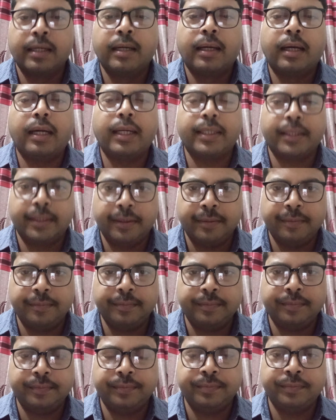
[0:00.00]
Hi,
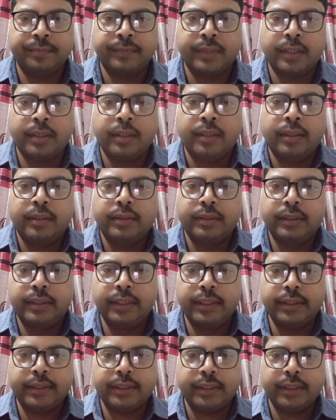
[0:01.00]

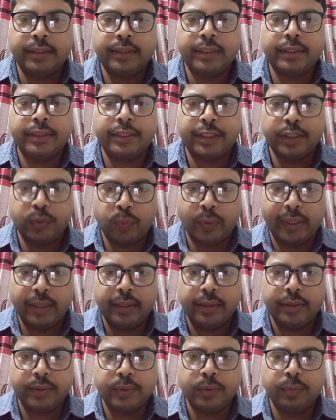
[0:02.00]
this is a sequel
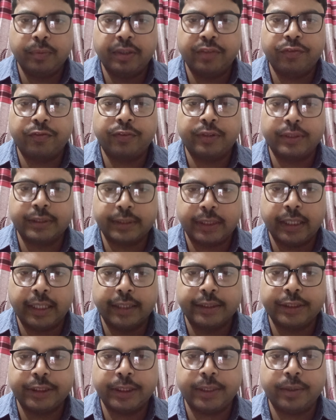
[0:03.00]
to my first
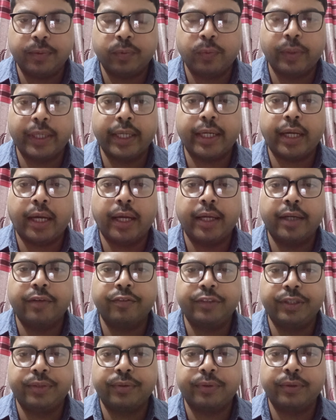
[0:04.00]
lecture where I have
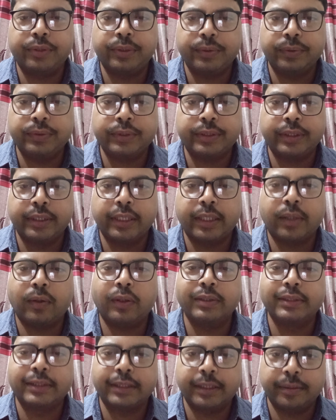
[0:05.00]
introduced the
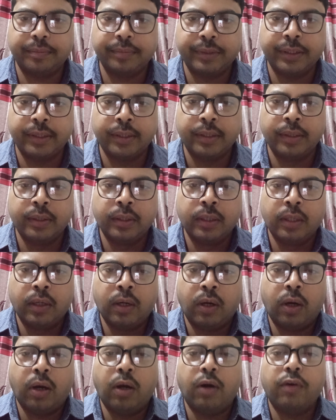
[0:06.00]
concept
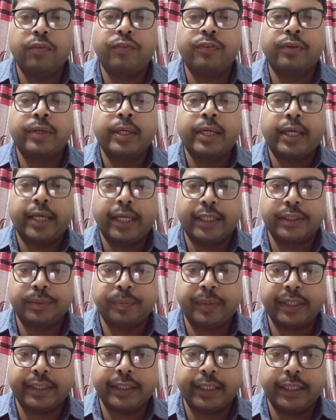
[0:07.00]
of
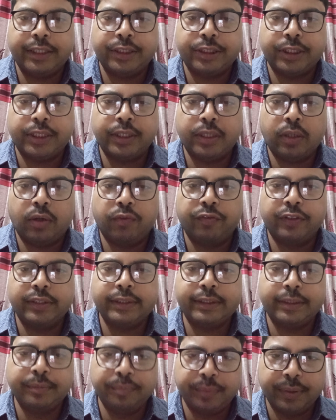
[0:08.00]
expectation of a
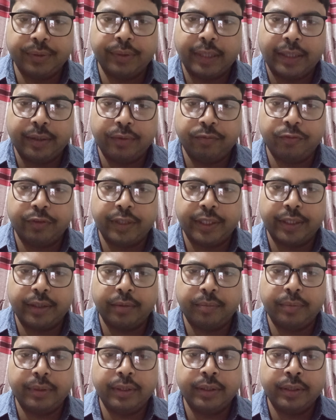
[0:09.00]
simple random
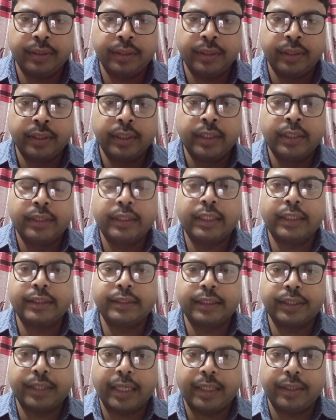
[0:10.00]
variable, that is
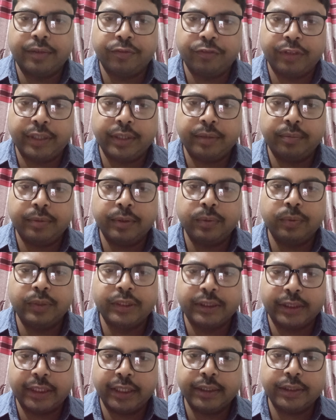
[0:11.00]
a random variable
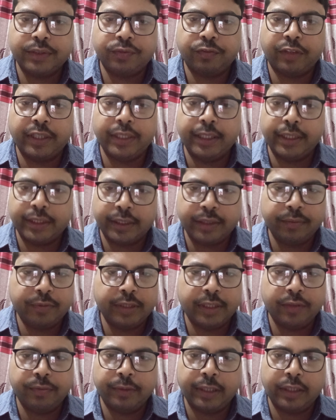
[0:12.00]
which takes finite
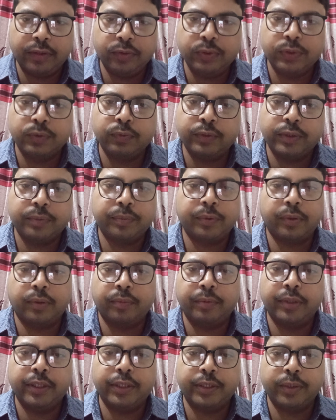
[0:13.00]
many values with
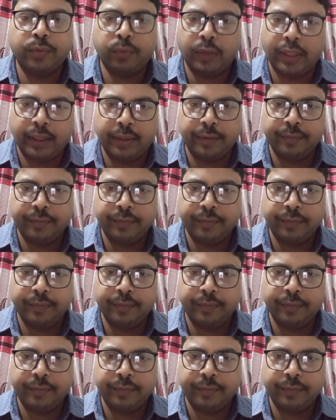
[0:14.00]
probability 1.